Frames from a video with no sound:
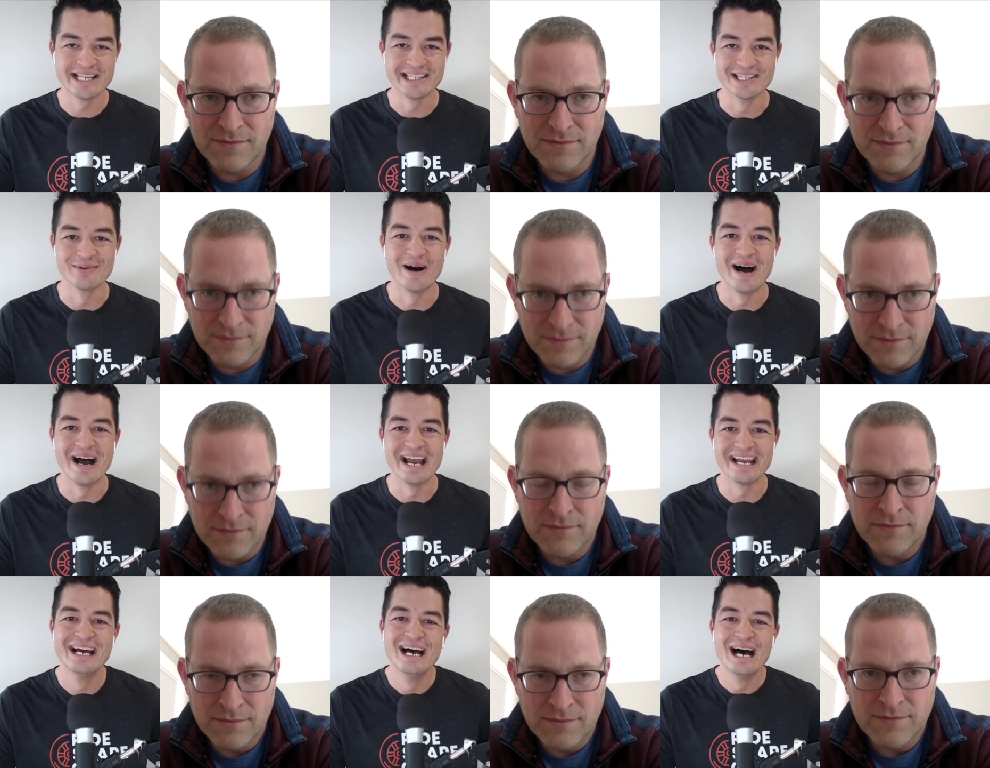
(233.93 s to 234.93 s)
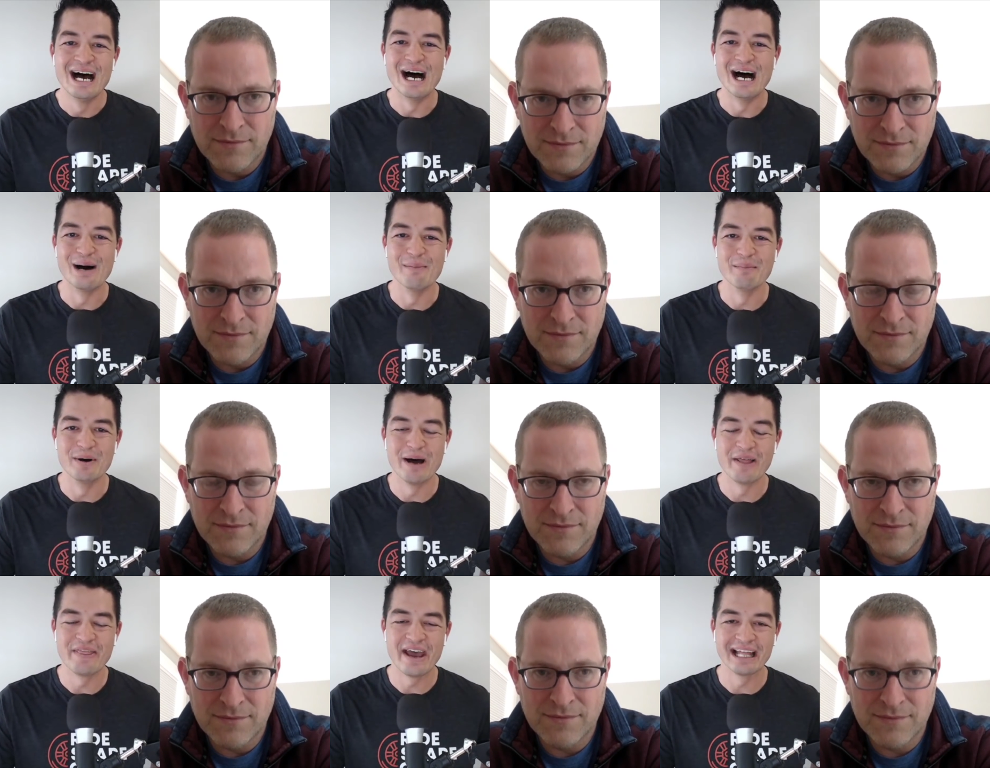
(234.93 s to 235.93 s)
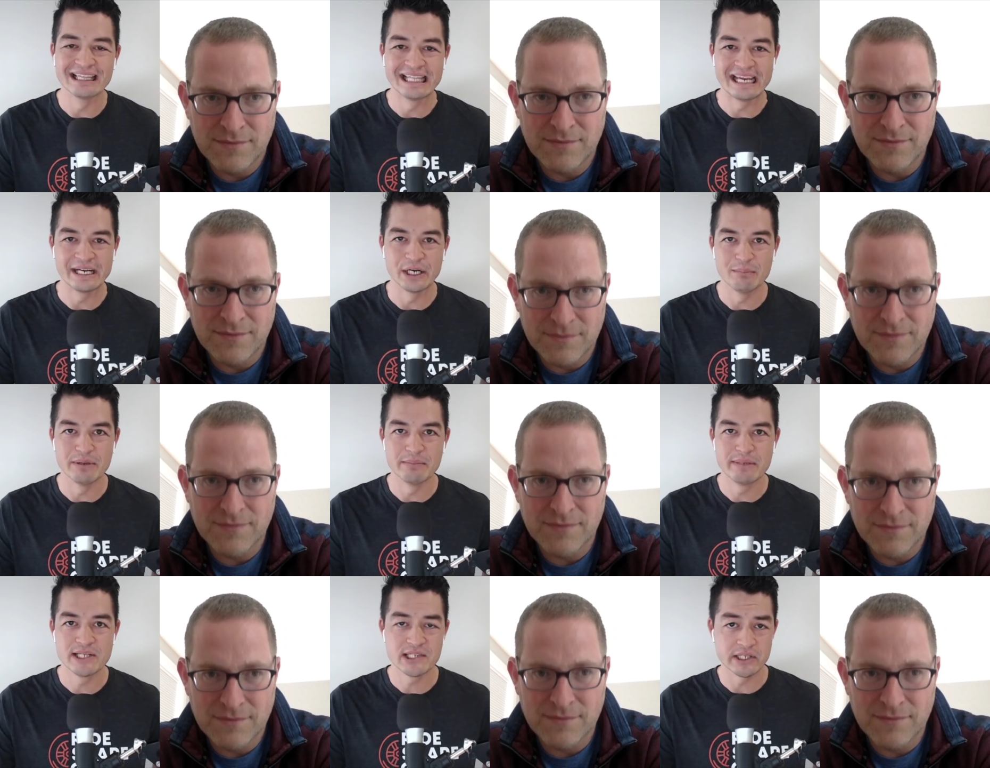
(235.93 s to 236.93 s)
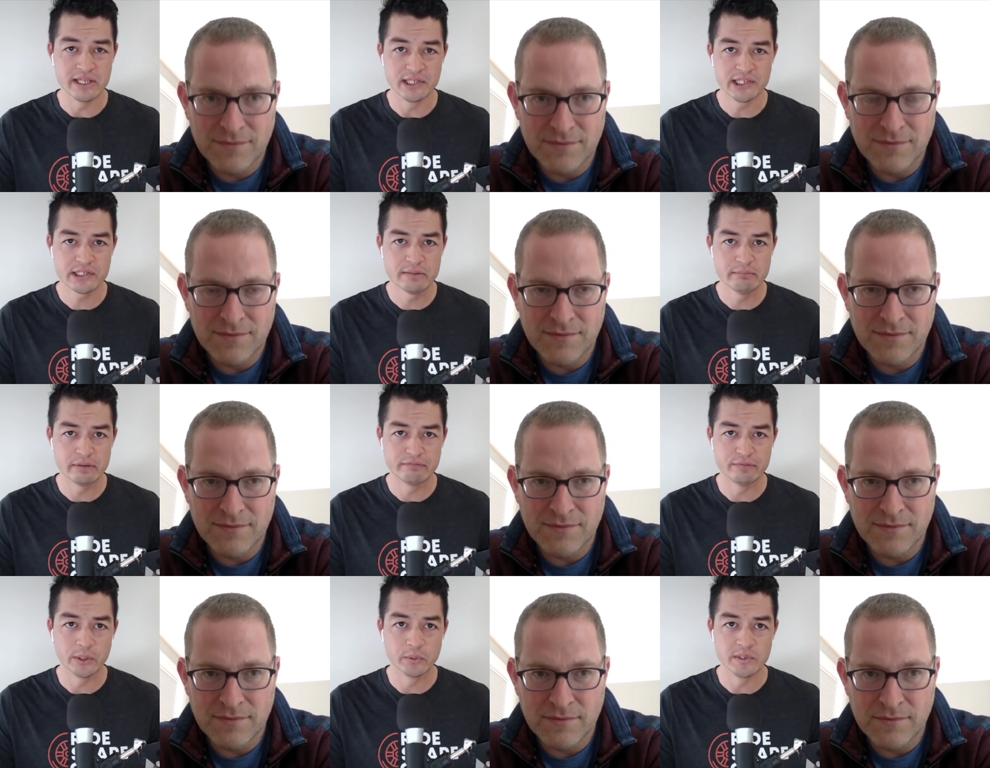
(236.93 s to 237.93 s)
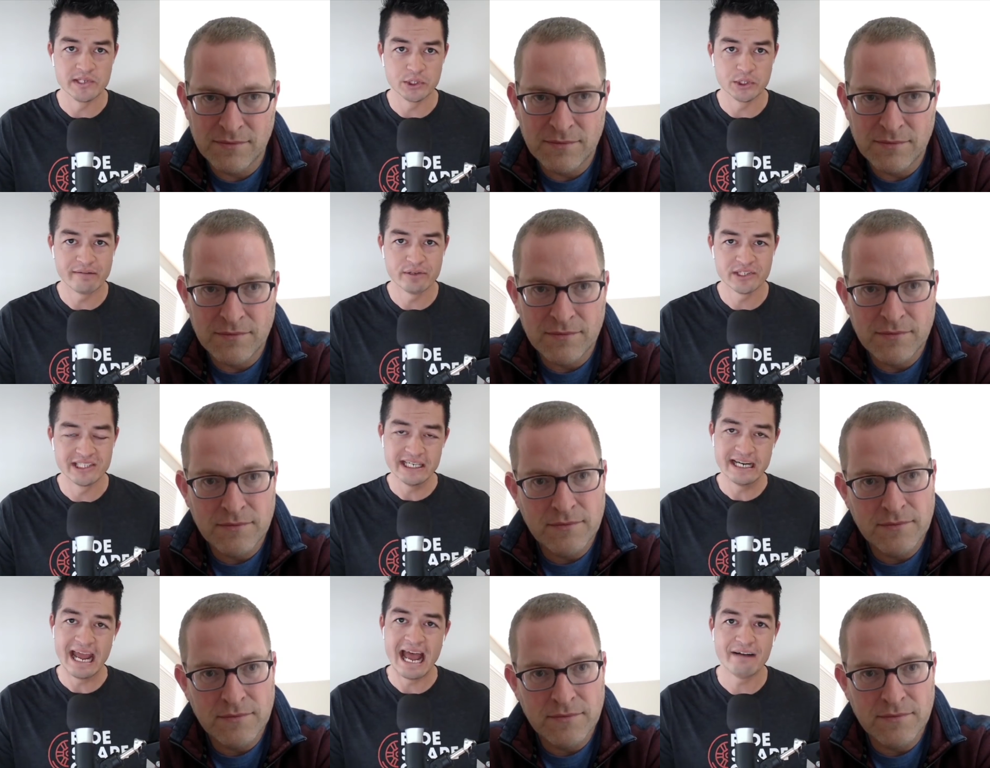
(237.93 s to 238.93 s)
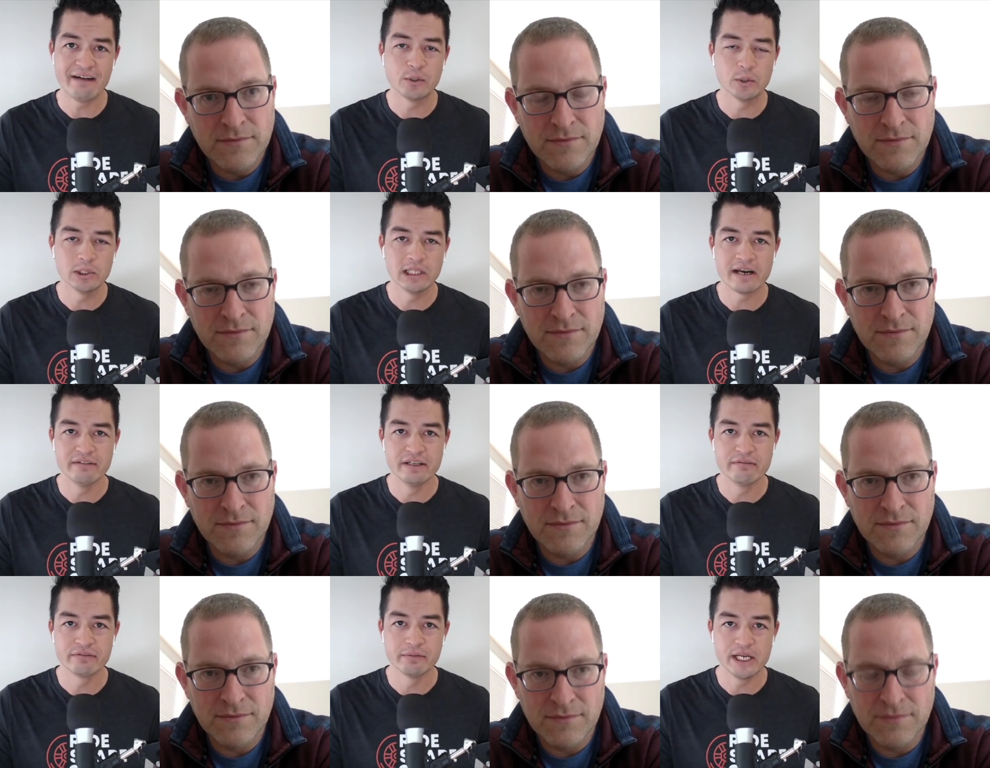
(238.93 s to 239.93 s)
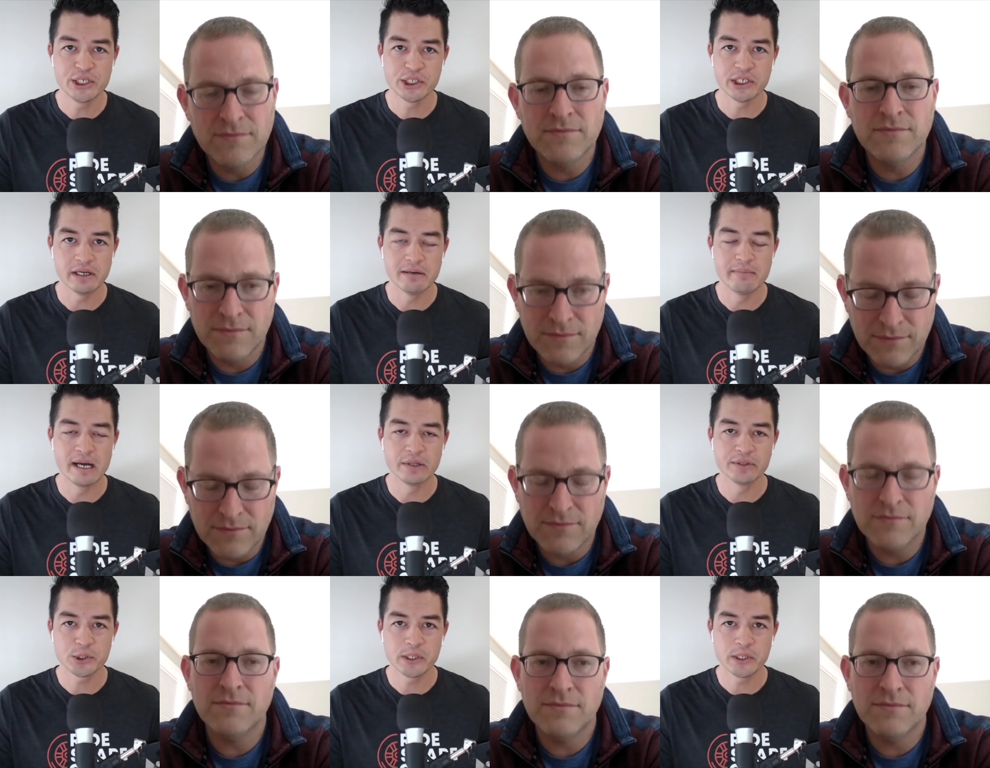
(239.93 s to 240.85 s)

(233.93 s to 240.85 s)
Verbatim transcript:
Speaker 1: reasons why um, about that later. But basically, the system before was that drivers didn't have a whole lot of information information about the